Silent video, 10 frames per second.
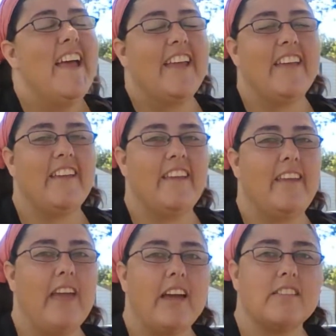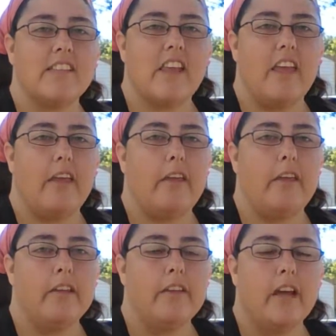He has a
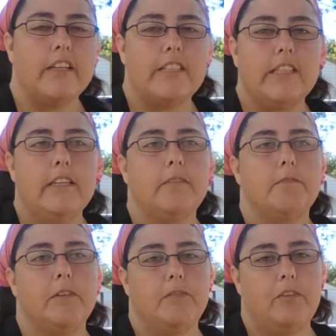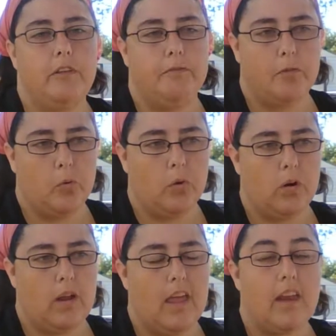
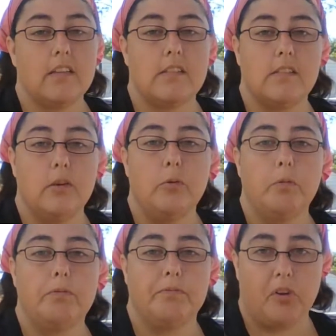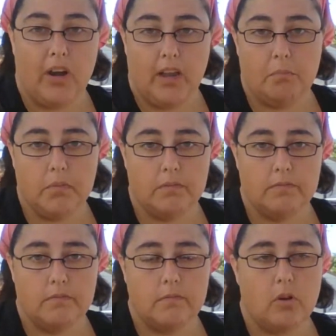1954 NSU frame,
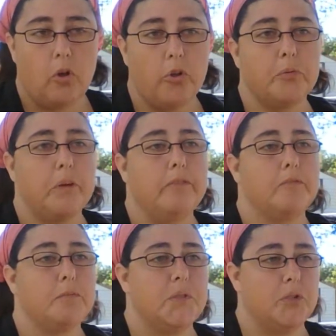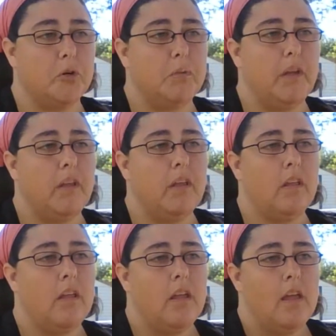all the way from Germany.
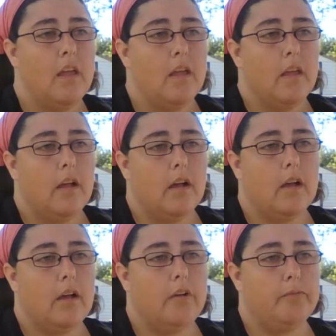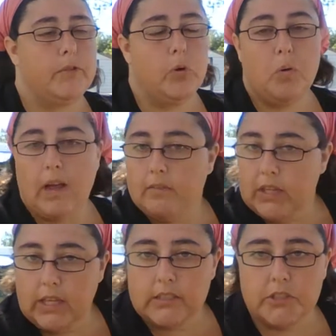Don't have
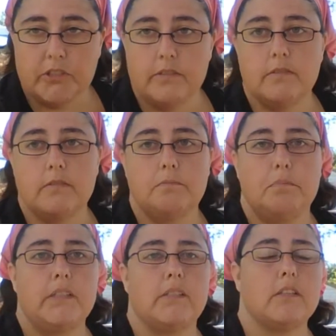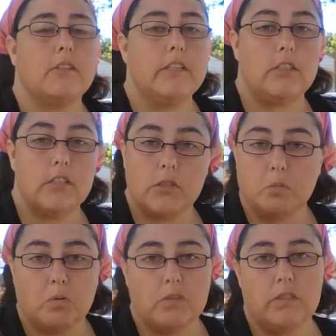the engine. Basically, it's just a
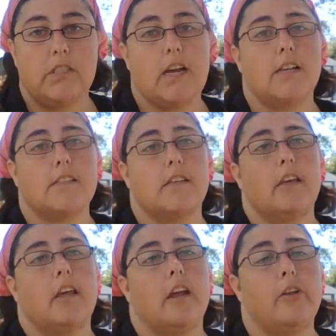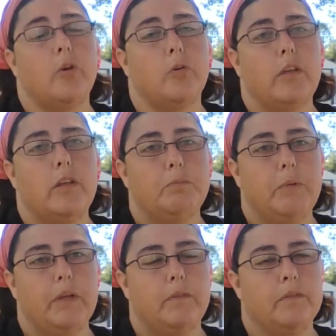rolling chassis. And I know he'd
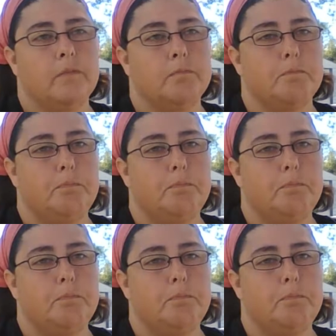been